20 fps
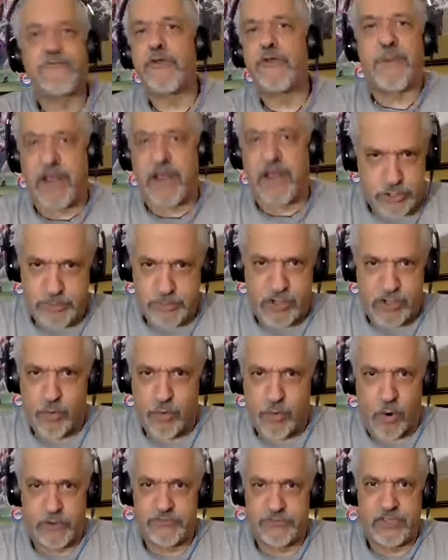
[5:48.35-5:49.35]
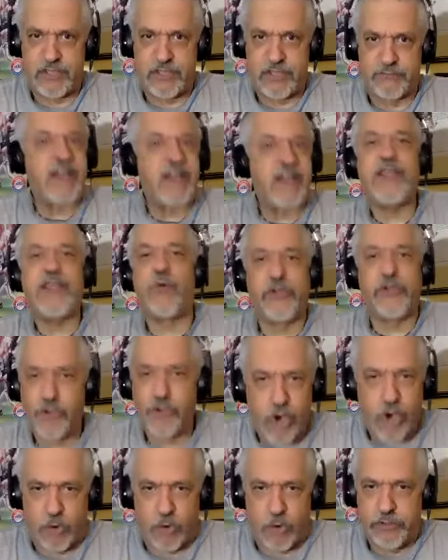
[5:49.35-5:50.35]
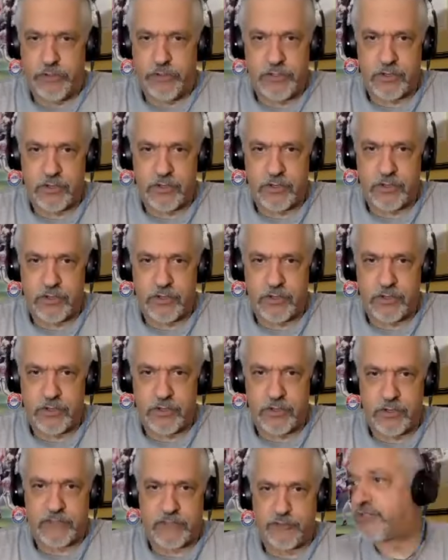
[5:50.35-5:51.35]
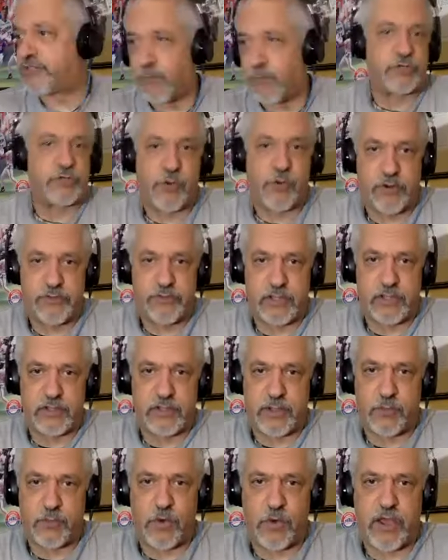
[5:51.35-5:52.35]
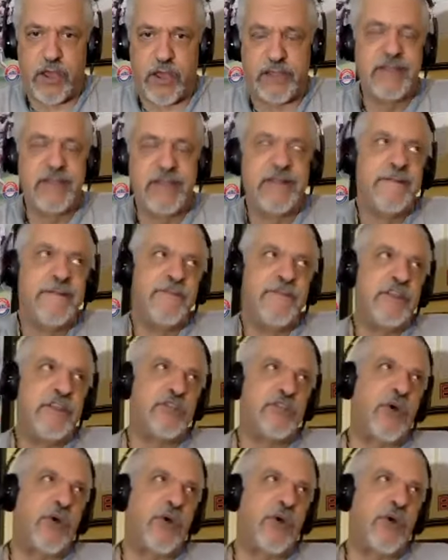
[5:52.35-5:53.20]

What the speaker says: everybody should be quarantined anywhere you go, like if you go somewhere, you should be quarantined. Like, why?